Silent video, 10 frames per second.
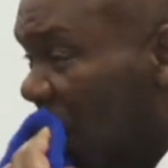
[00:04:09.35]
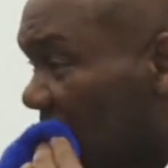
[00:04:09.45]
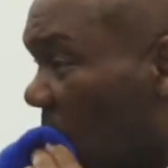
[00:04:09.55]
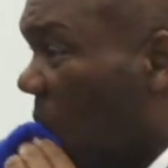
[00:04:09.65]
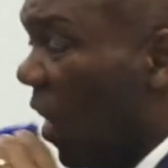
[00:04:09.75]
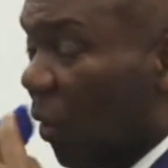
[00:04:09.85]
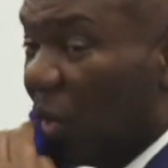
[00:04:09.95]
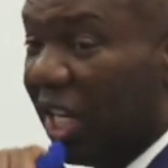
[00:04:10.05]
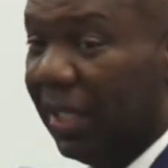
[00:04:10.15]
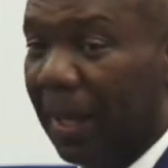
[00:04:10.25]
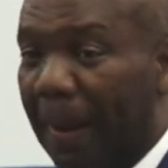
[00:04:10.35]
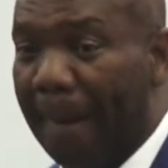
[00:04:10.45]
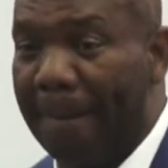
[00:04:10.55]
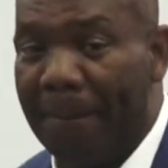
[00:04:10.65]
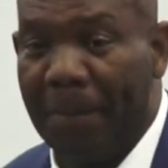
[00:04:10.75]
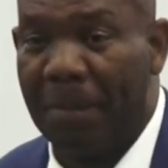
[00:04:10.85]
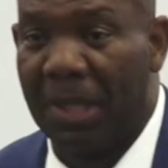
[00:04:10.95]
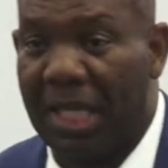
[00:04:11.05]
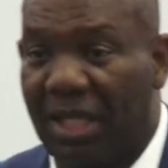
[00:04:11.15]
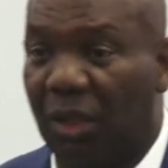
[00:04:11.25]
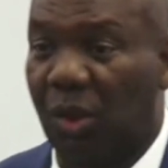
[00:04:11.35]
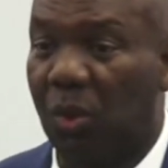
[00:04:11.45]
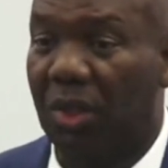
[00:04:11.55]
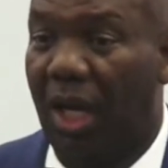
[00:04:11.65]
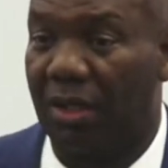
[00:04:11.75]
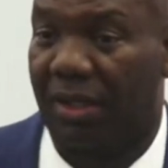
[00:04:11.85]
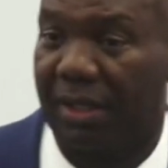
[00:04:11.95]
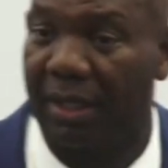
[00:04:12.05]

can't read. They say you're too dunce.